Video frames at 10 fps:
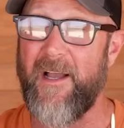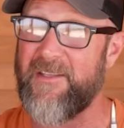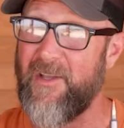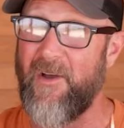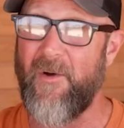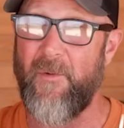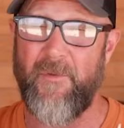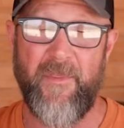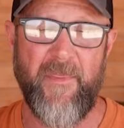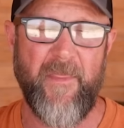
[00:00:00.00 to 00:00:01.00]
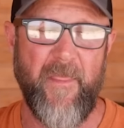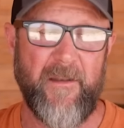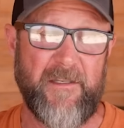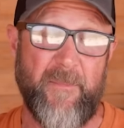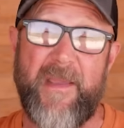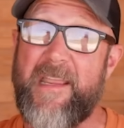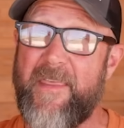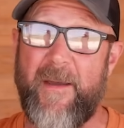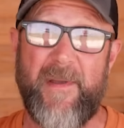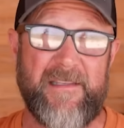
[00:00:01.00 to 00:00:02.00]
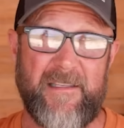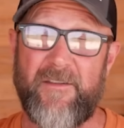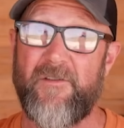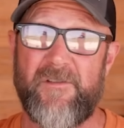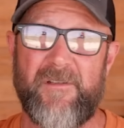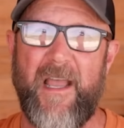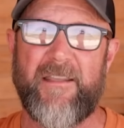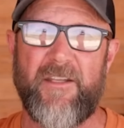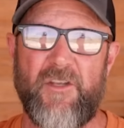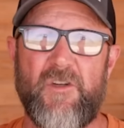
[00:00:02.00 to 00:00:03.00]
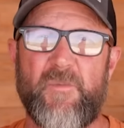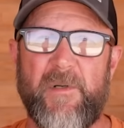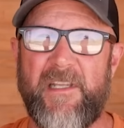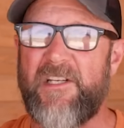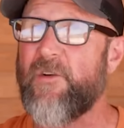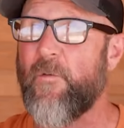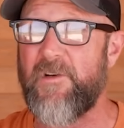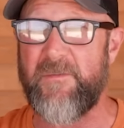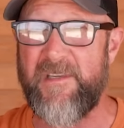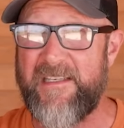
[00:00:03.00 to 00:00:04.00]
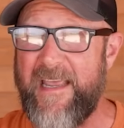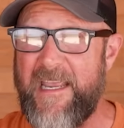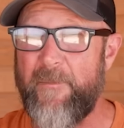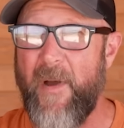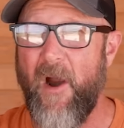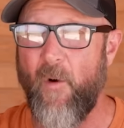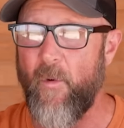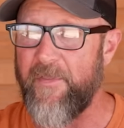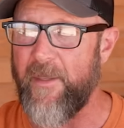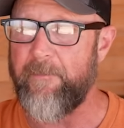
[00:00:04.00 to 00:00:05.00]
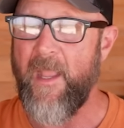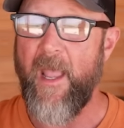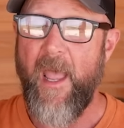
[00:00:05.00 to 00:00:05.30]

So to me, that means that there's got the huge potential for some staying power with it.